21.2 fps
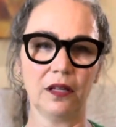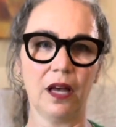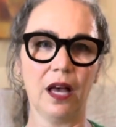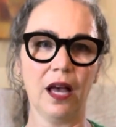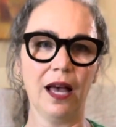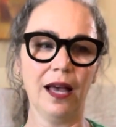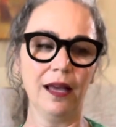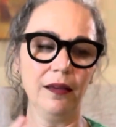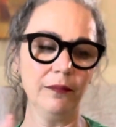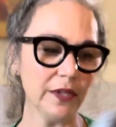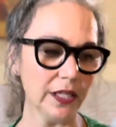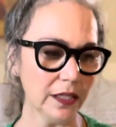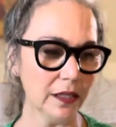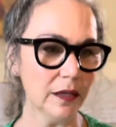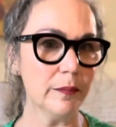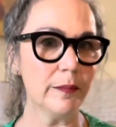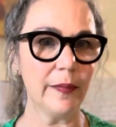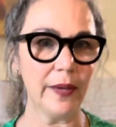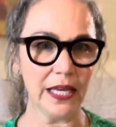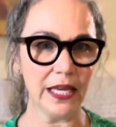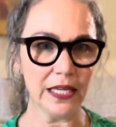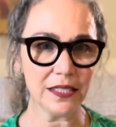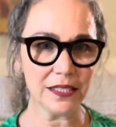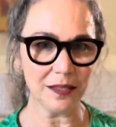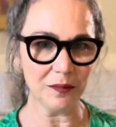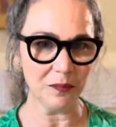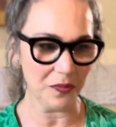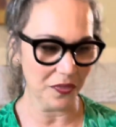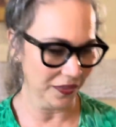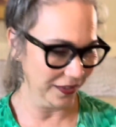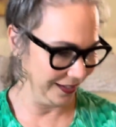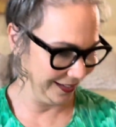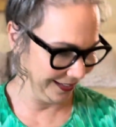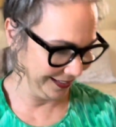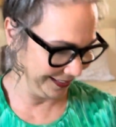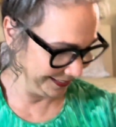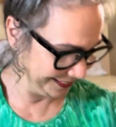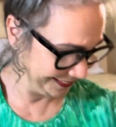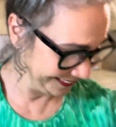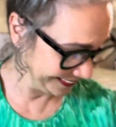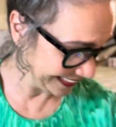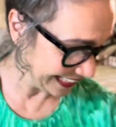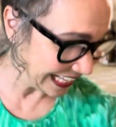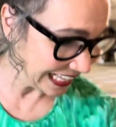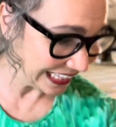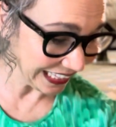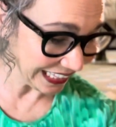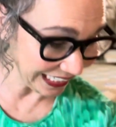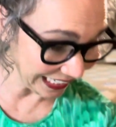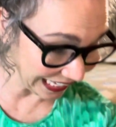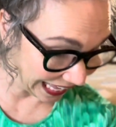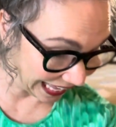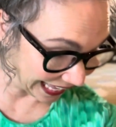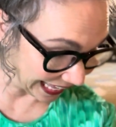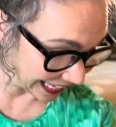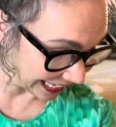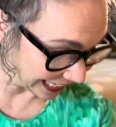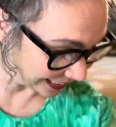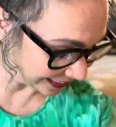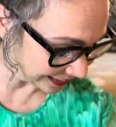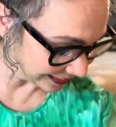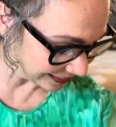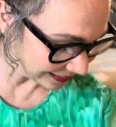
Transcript: I'm gonna make something like a hat.